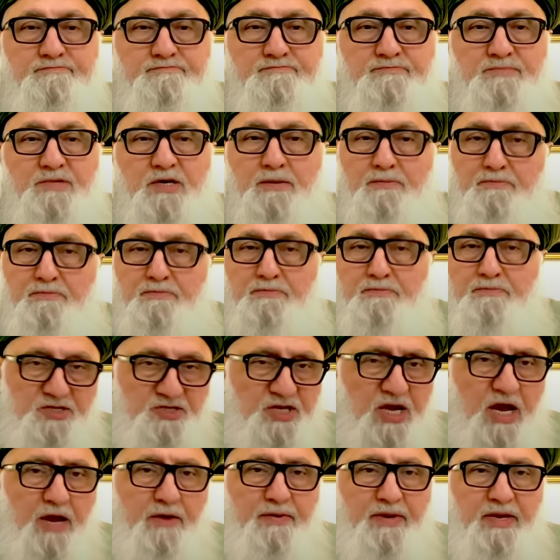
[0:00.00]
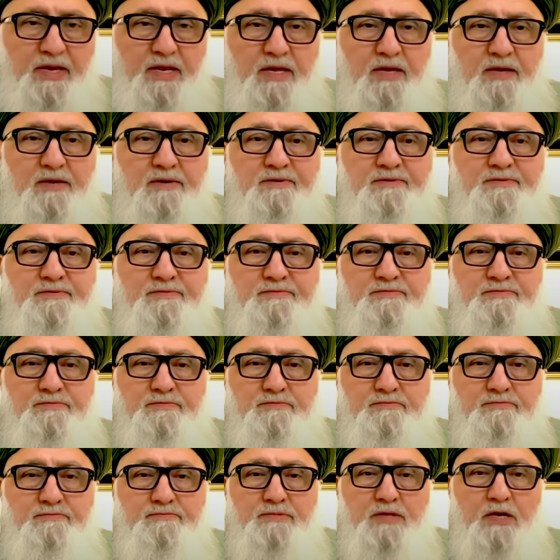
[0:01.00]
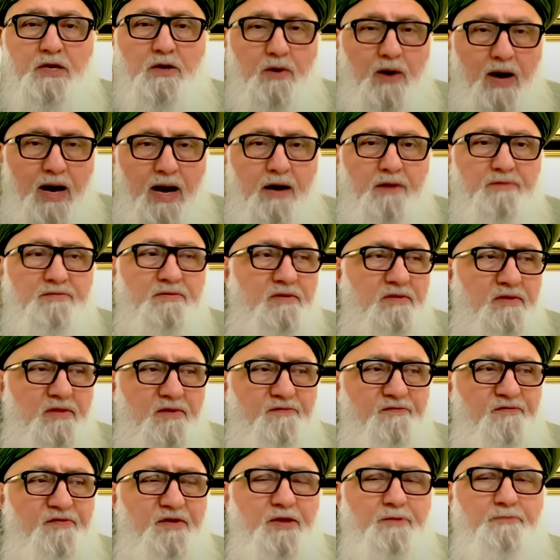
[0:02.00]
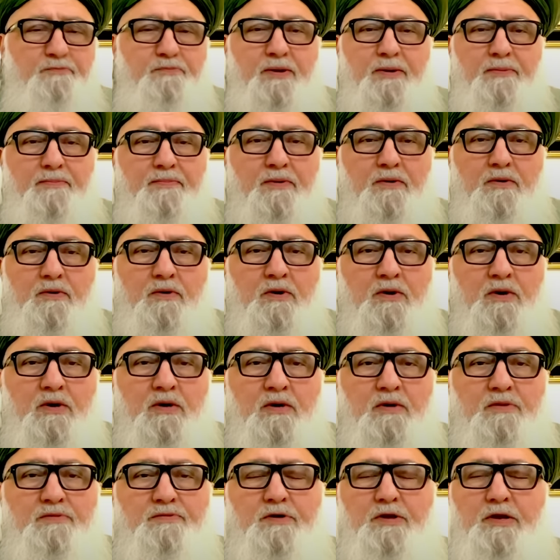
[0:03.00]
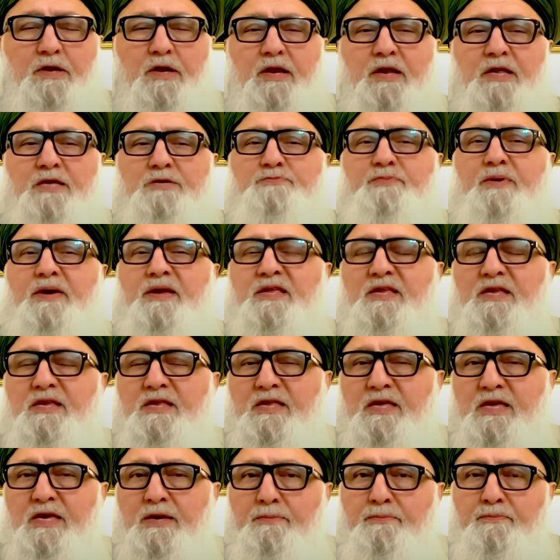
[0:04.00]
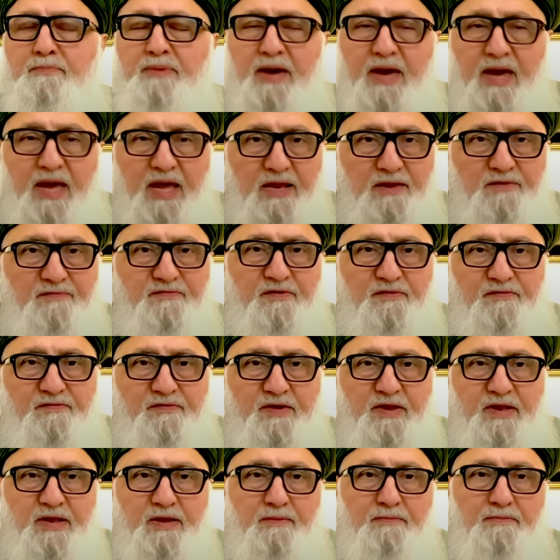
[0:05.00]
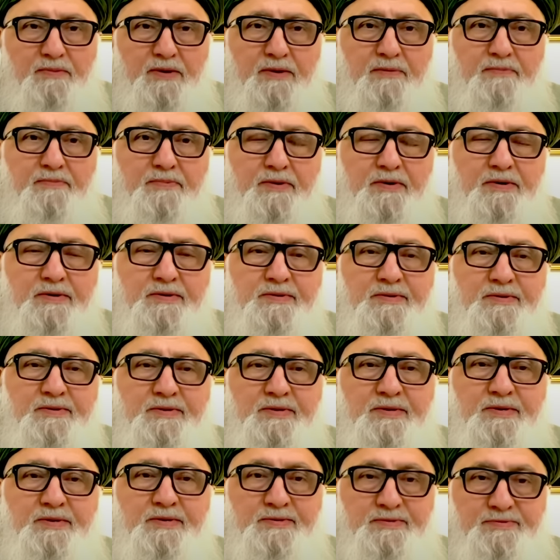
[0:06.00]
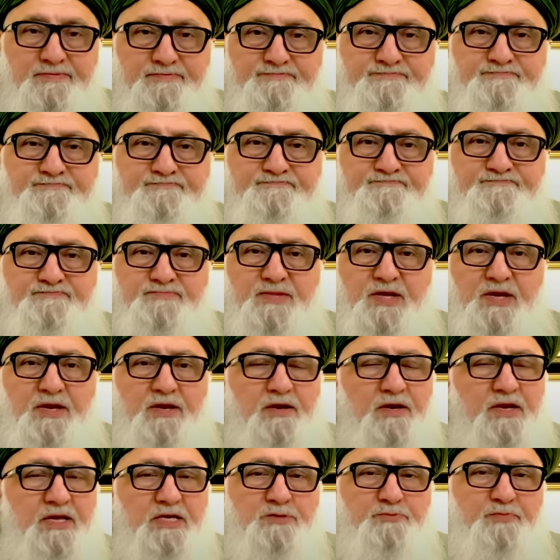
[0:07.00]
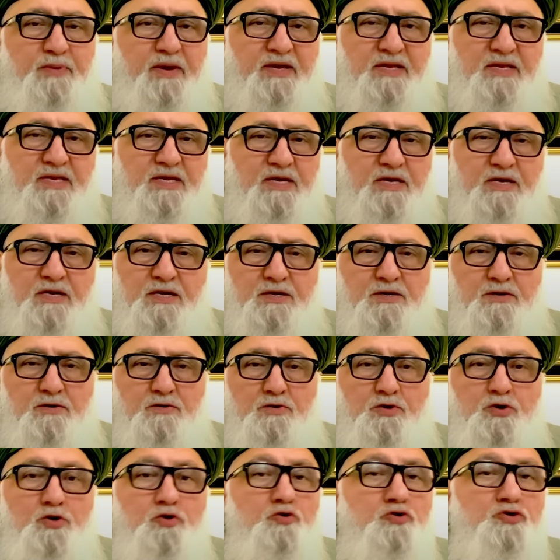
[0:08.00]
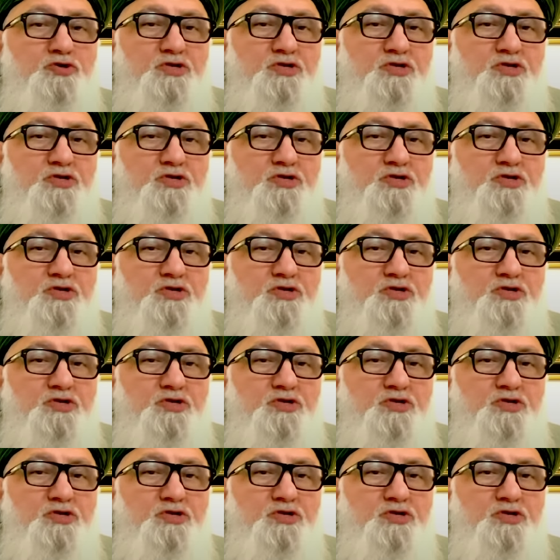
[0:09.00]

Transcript: complete charity. They go out and they feed people. They're not expecting to get paid for feeding people. They're not expecting you know news